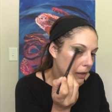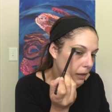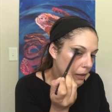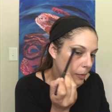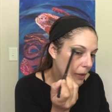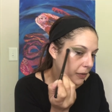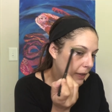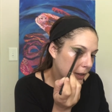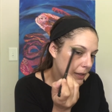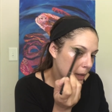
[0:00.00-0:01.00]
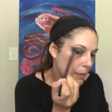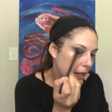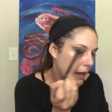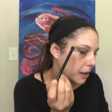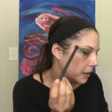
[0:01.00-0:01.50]
You may figure something
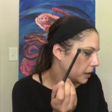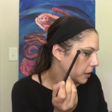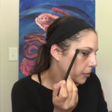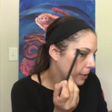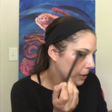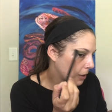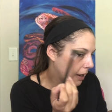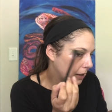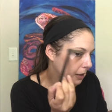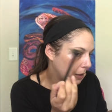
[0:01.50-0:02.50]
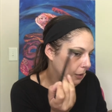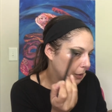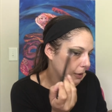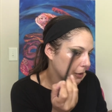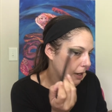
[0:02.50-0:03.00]
out that you've been trying to
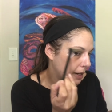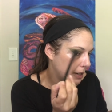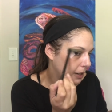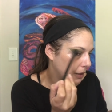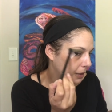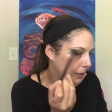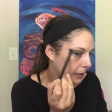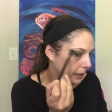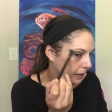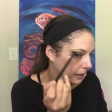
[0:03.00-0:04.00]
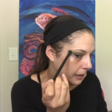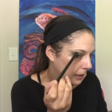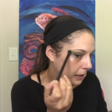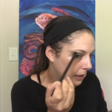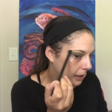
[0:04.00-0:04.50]
do, and
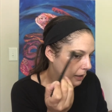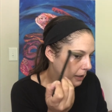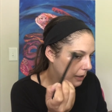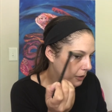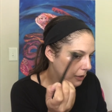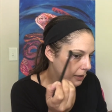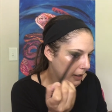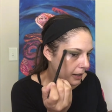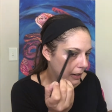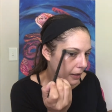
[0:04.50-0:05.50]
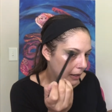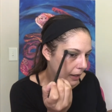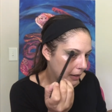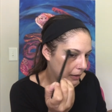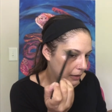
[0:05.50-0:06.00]
just like anything
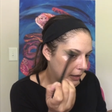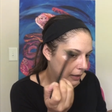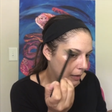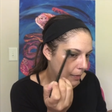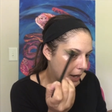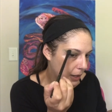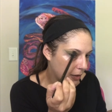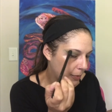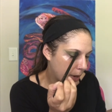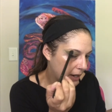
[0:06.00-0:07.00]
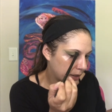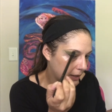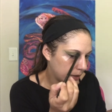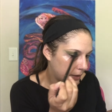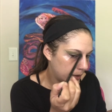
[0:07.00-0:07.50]
else, it's a matter of practice.